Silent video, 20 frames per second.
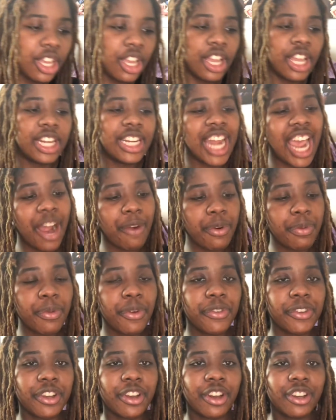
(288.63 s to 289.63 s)
Now we're
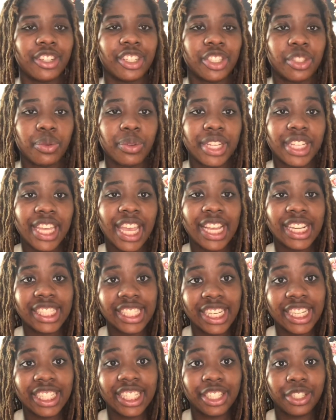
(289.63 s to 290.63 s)
moving on to
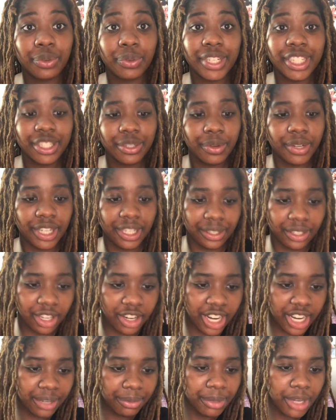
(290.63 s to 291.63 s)
2018 to 2020, all
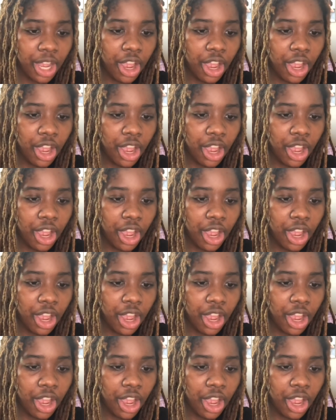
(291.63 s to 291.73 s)
right?